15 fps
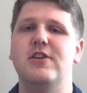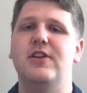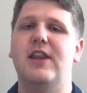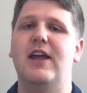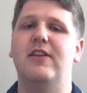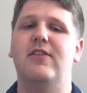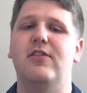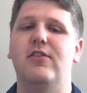
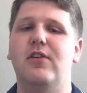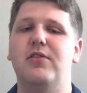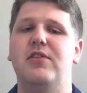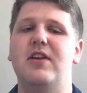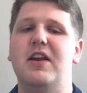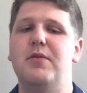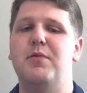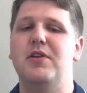that's
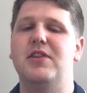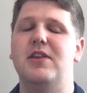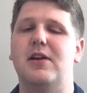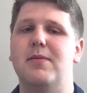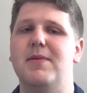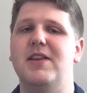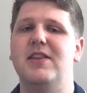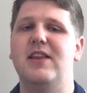associated with the
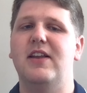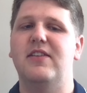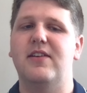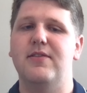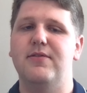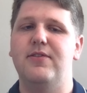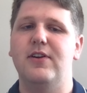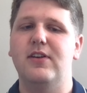commit that's
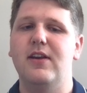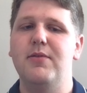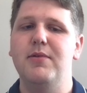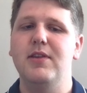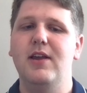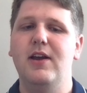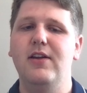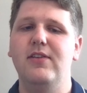conflicting
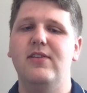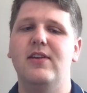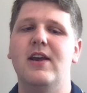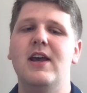with us